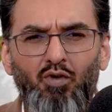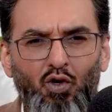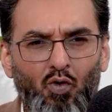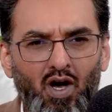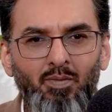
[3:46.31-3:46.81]

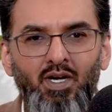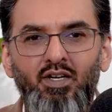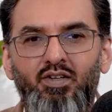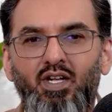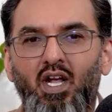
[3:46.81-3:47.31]

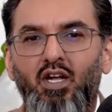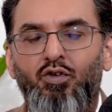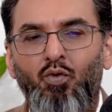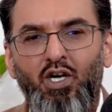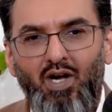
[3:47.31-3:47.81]
requirements
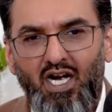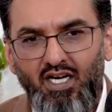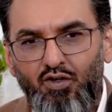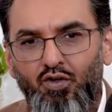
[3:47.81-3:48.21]
to where you're headed